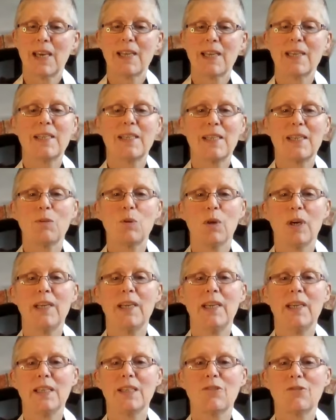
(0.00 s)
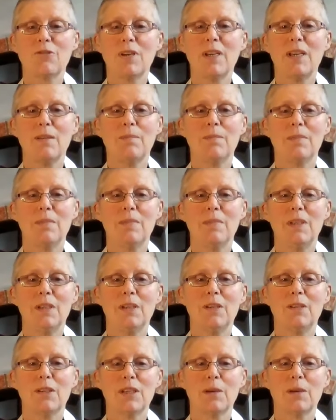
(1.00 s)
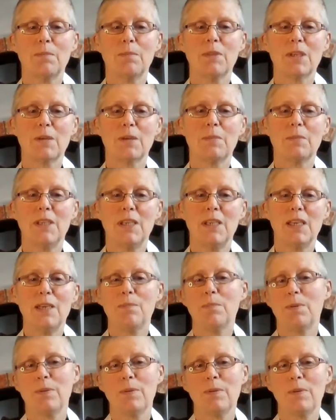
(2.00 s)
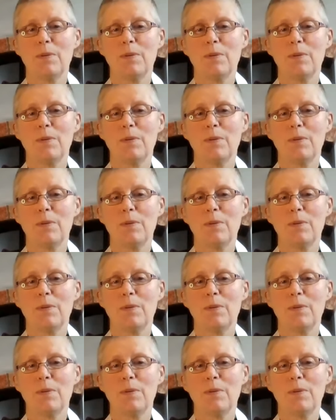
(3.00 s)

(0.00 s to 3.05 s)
seem quite extreme, some deep